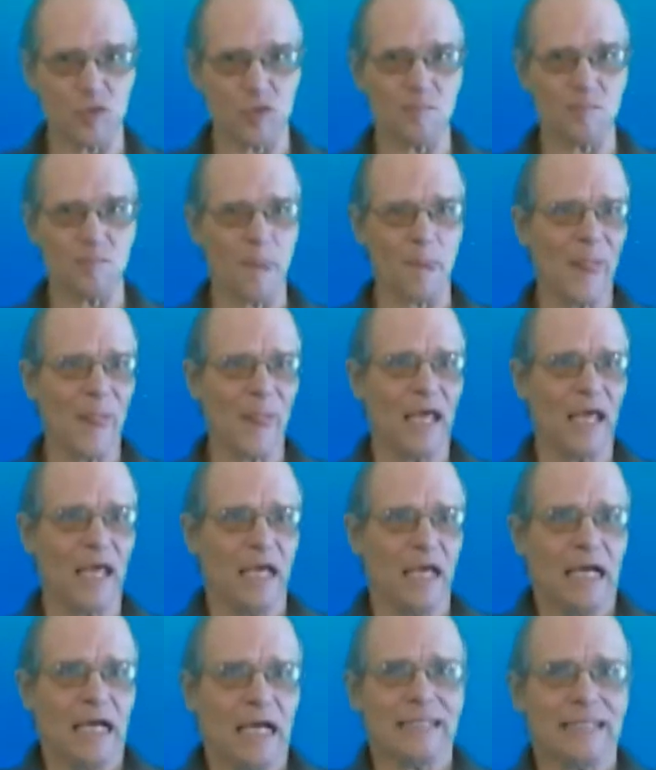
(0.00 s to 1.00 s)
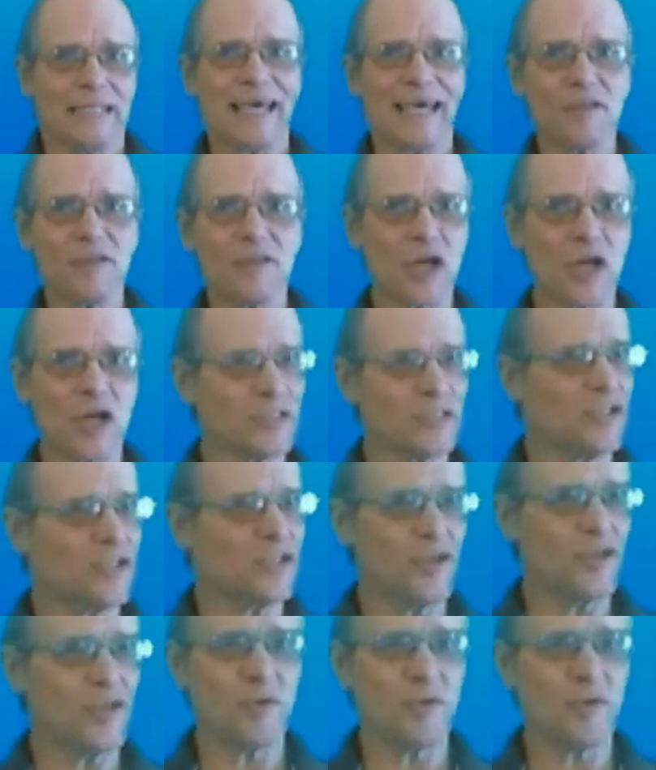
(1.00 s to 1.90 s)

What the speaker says: To have the courage to do